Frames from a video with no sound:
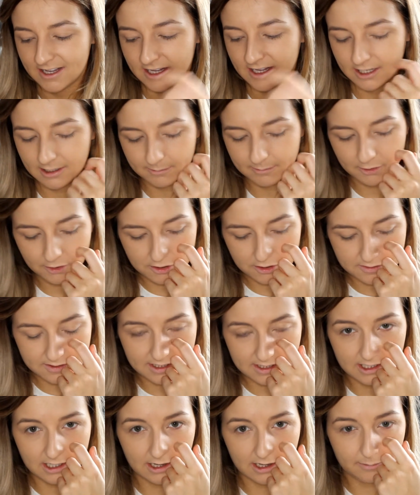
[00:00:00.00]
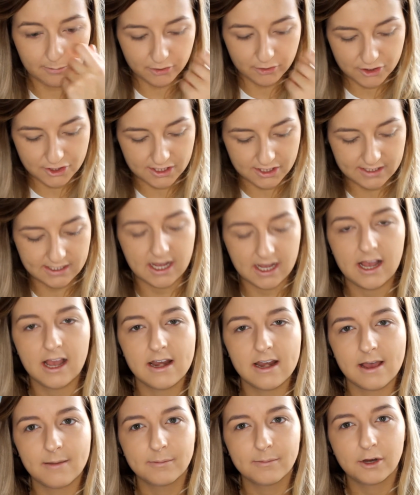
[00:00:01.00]
And I'm not using the little brush
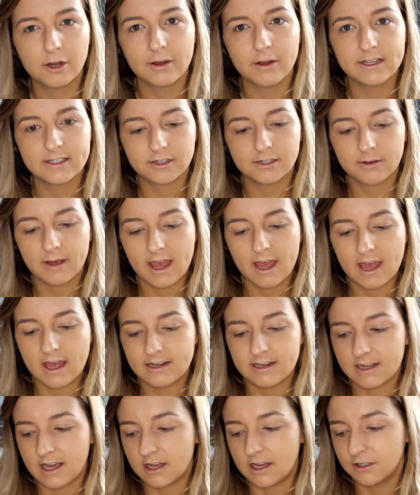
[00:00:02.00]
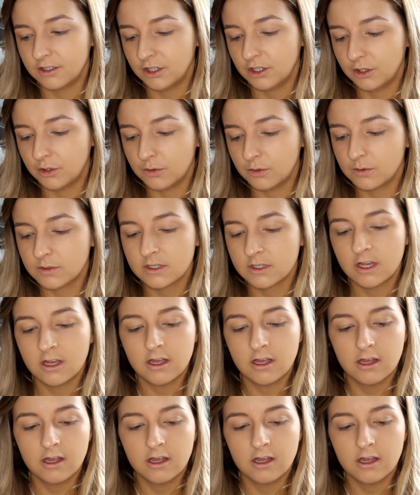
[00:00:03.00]
inside, I'm going to go ahead and use